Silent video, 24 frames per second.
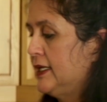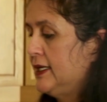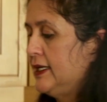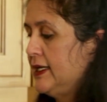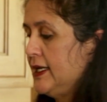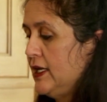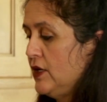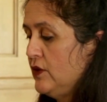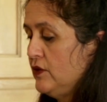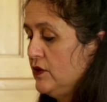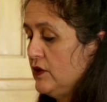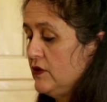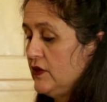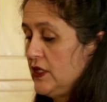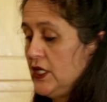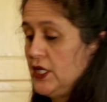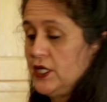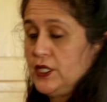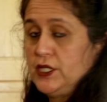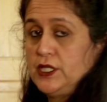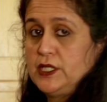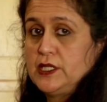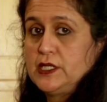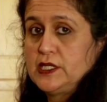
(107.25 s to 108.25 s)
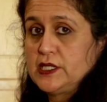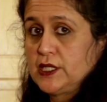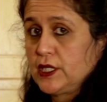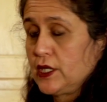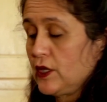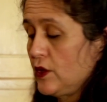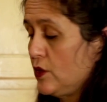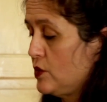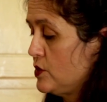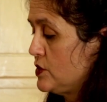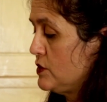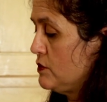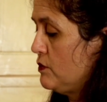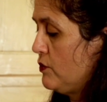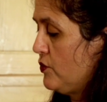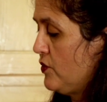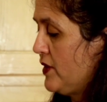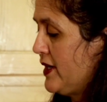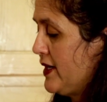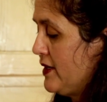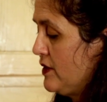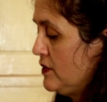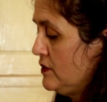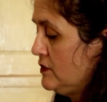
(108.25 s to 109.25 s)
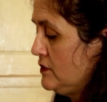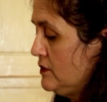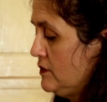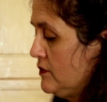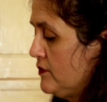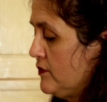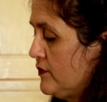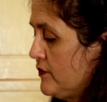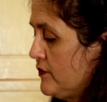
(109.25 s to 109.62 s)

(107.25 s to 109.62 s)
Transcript: Now that the onions are golden brown,